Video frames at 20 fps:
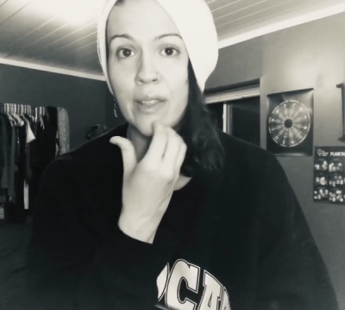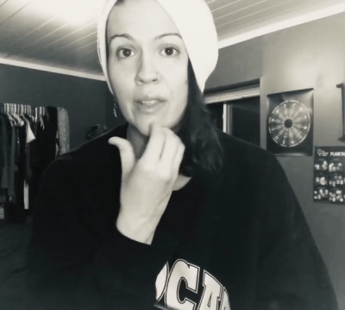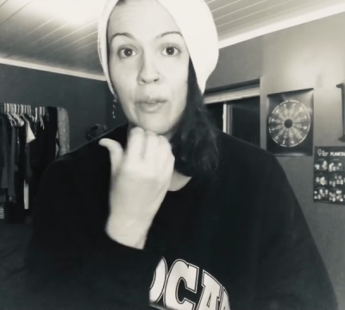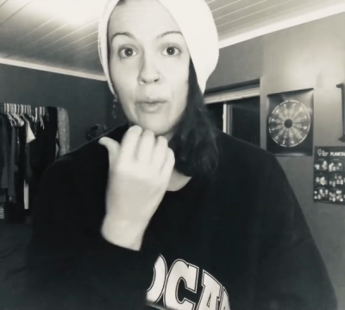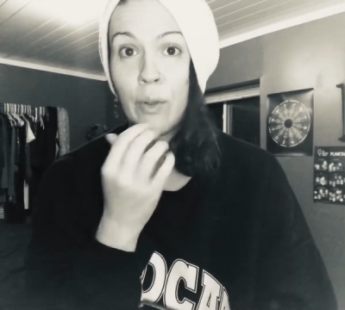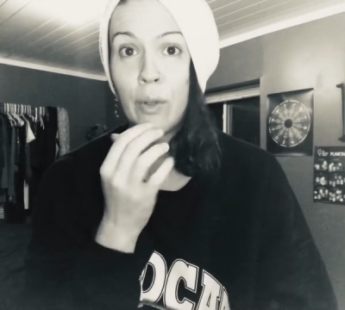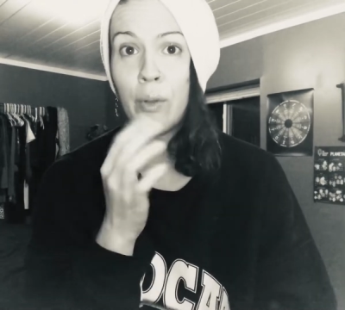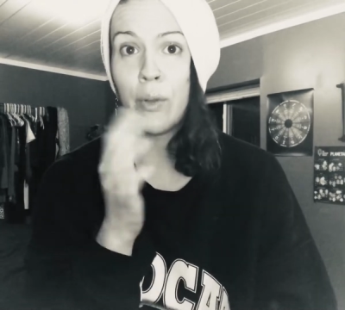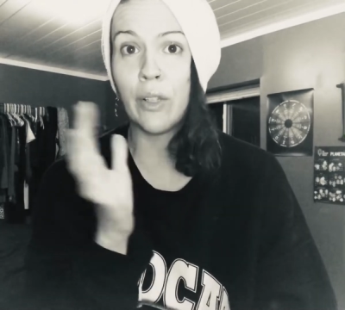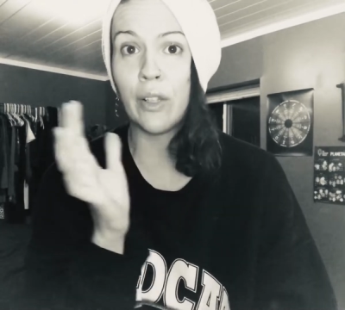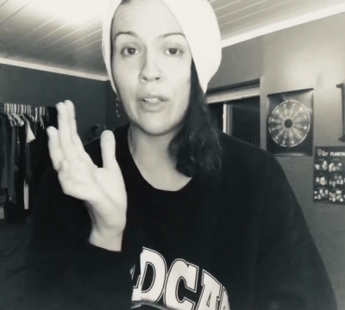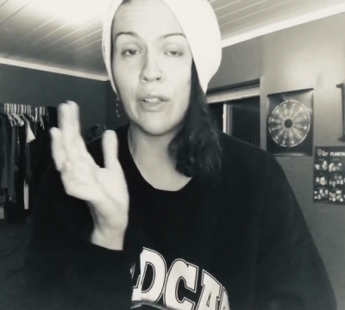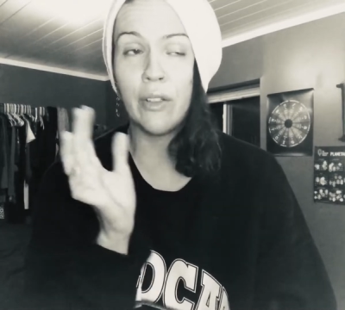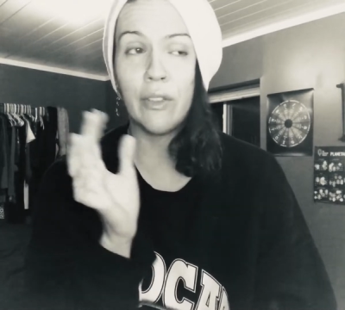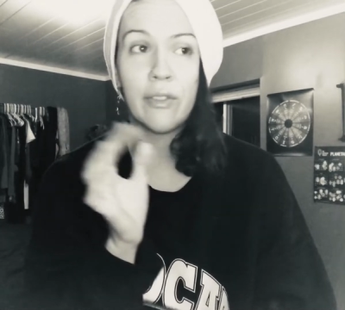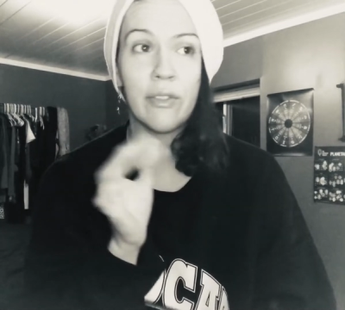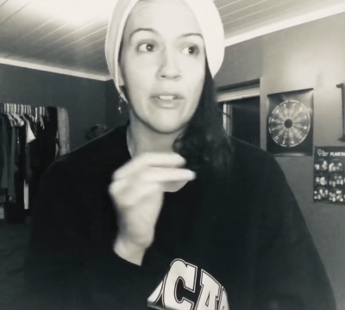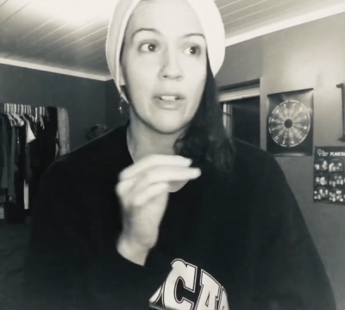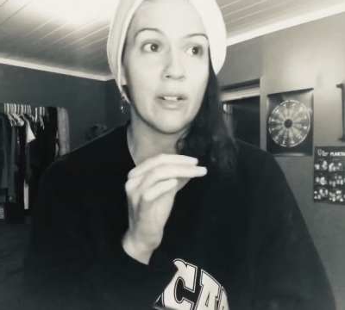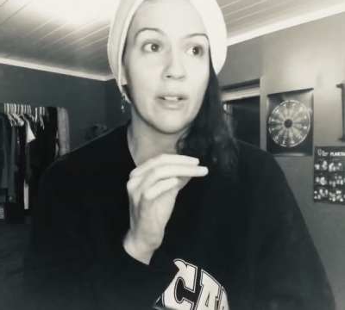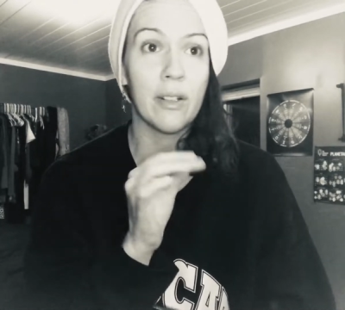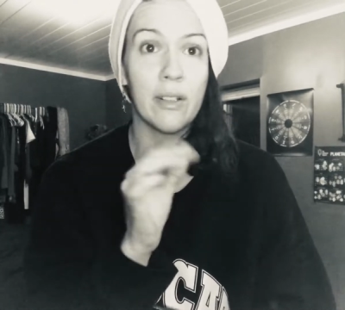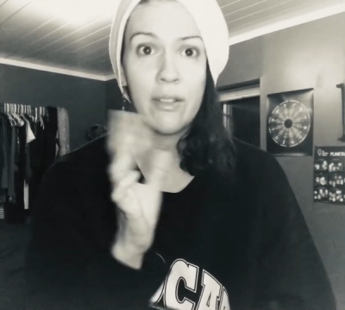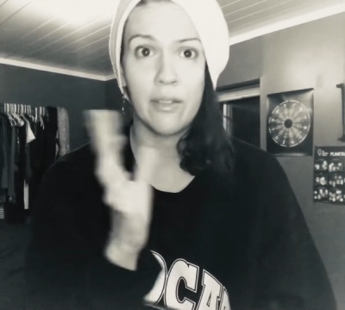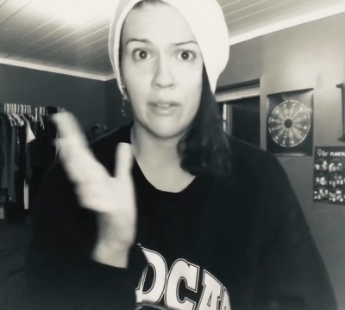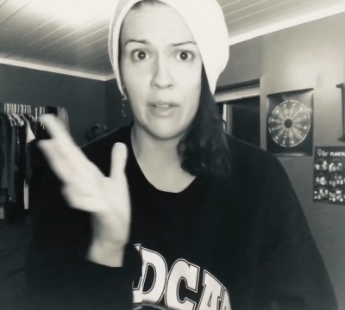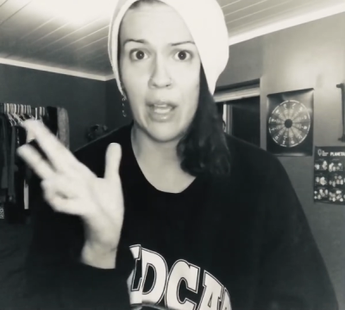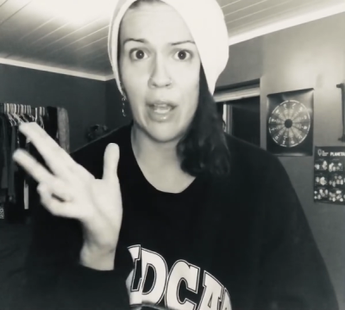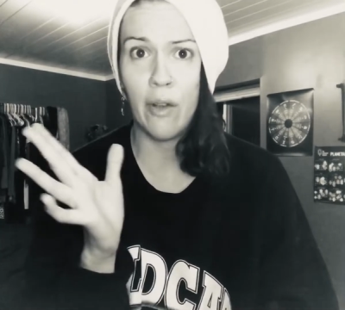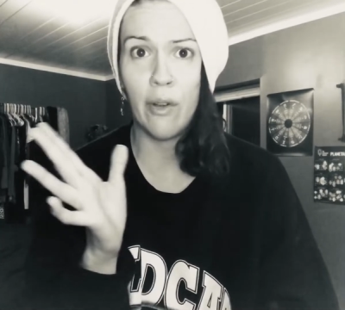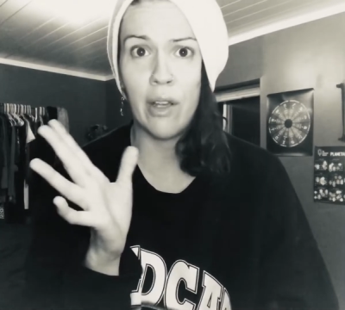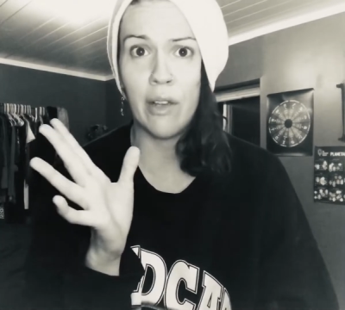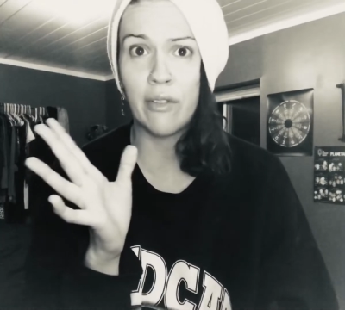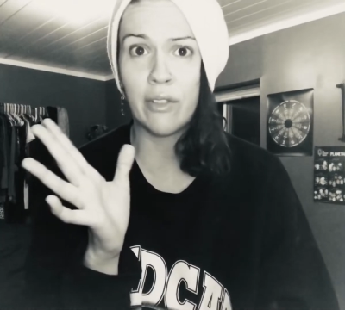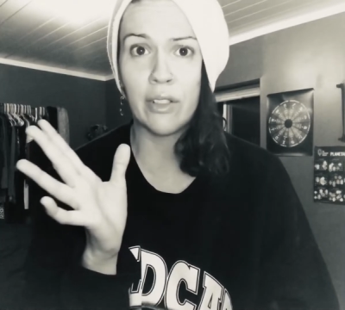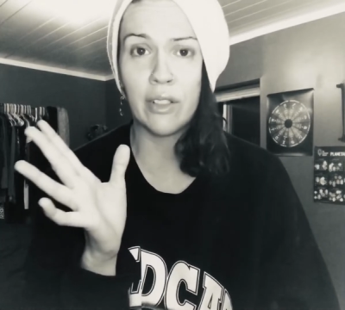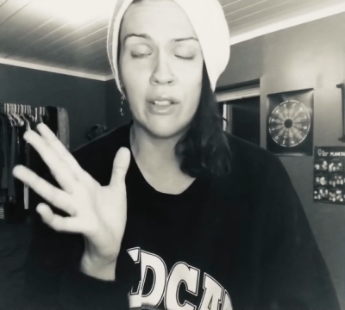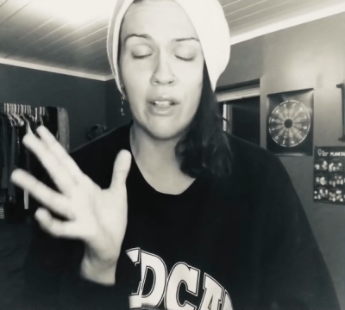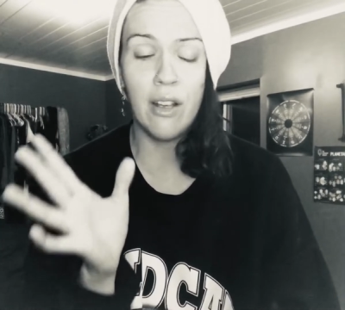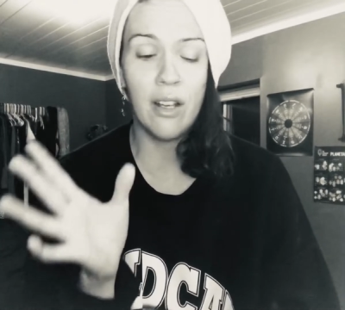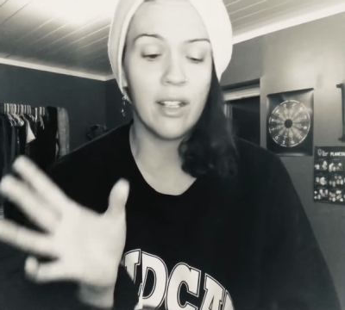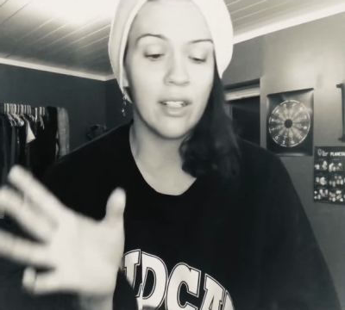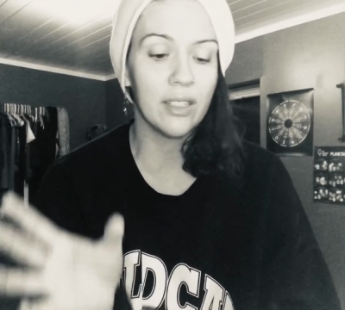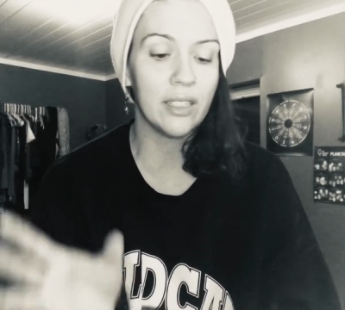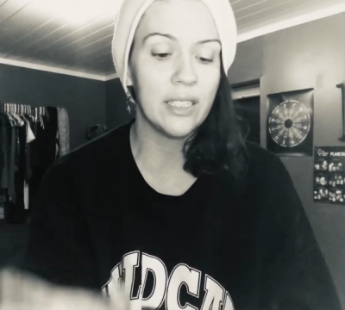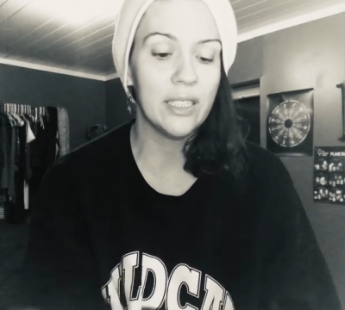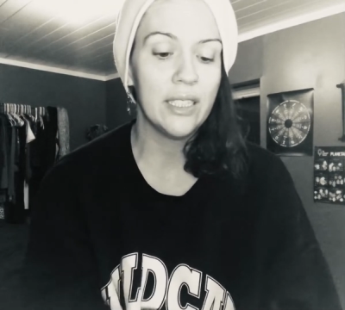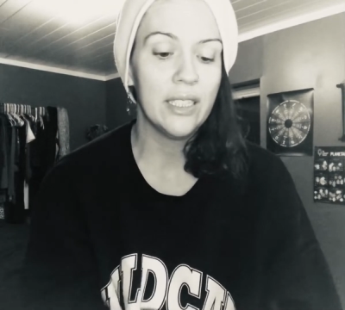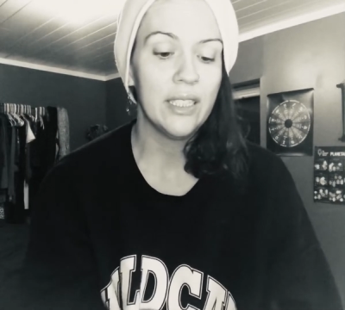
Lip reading: the road alone for however long.